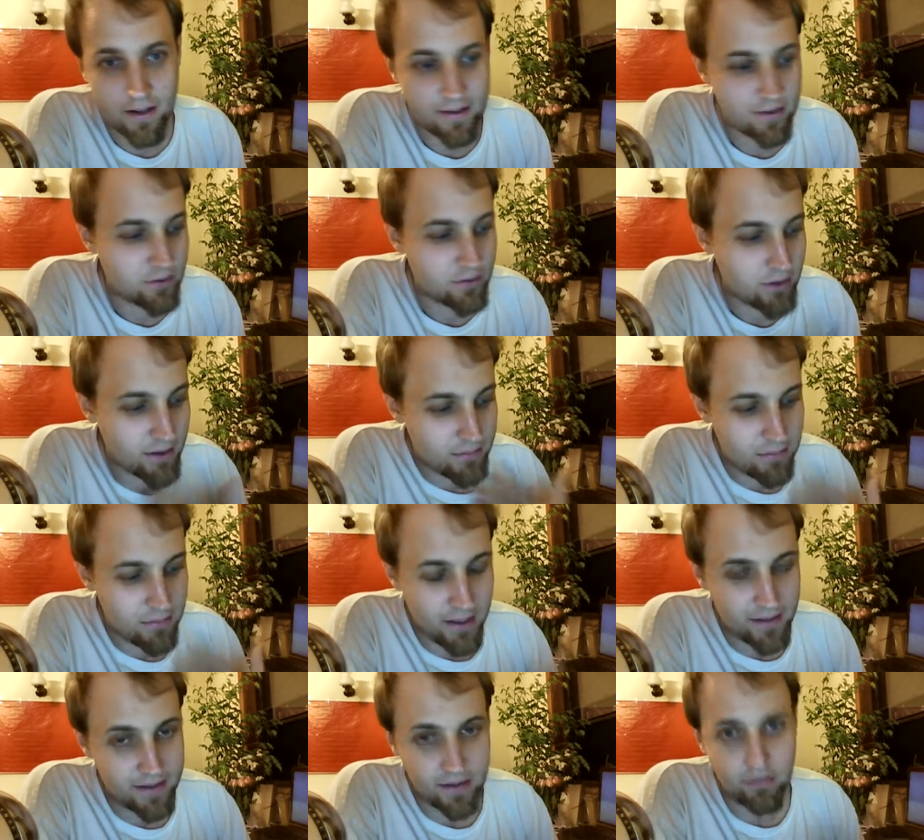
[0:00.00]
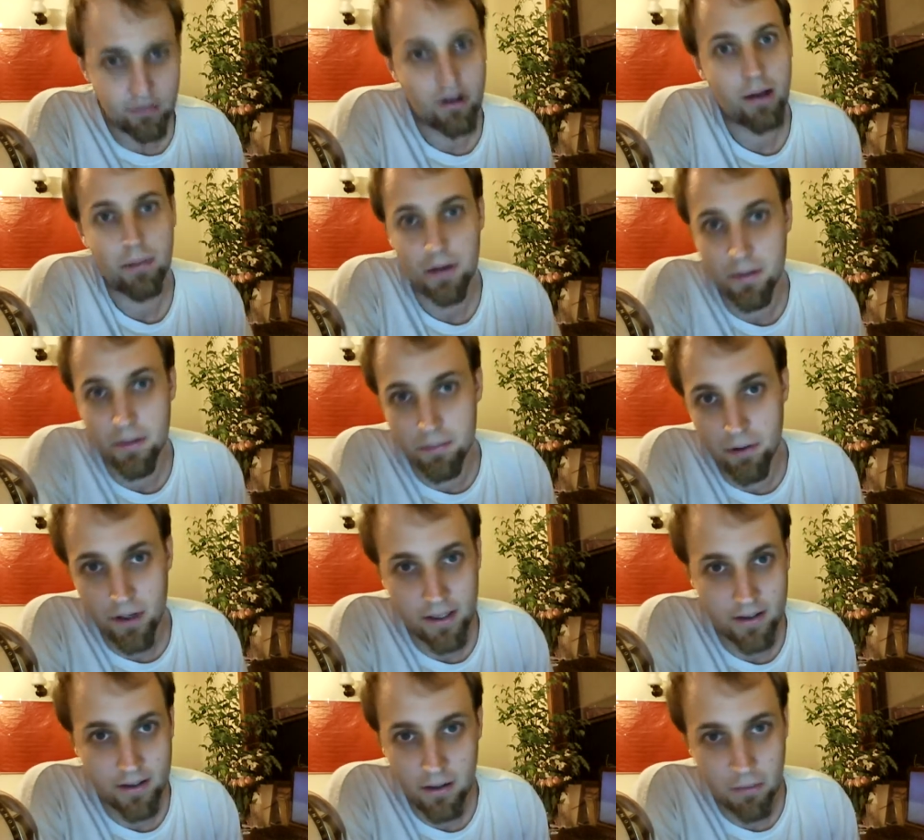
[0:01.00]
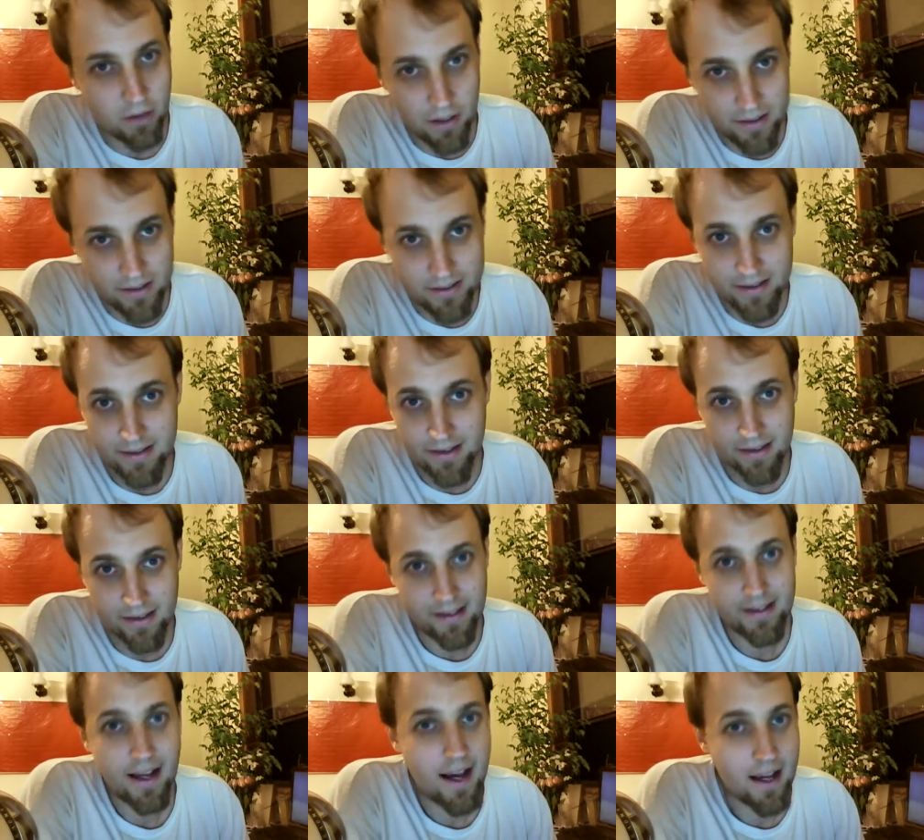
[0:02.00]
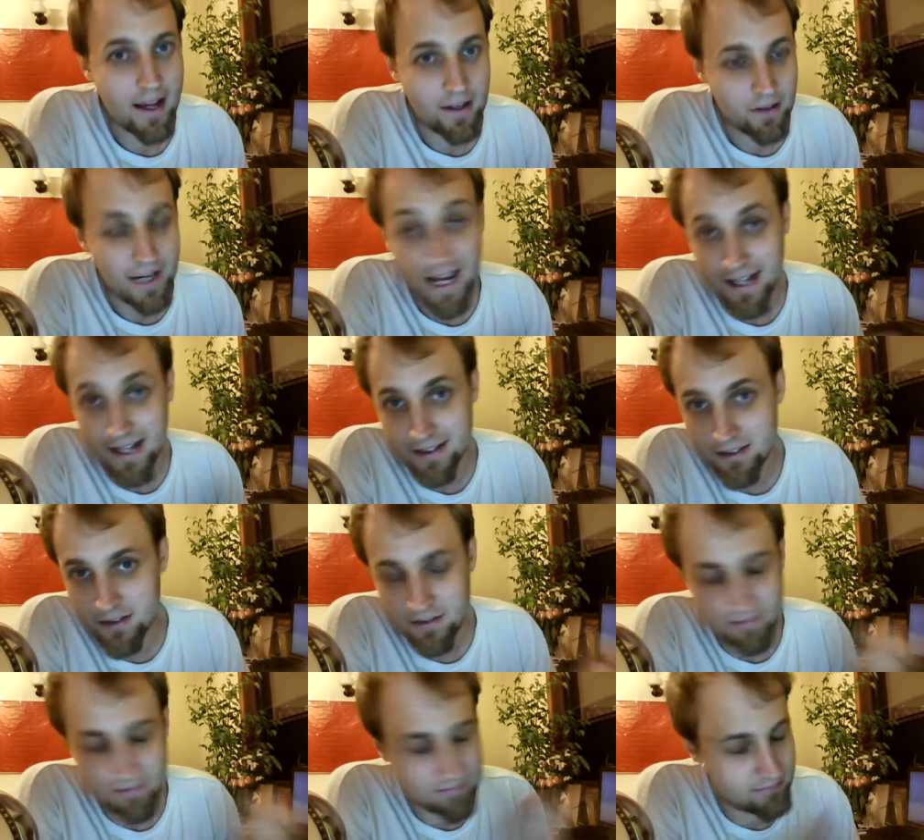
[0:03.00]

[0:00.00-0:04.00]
and the ru melting rubber burning their bodies until they die or hands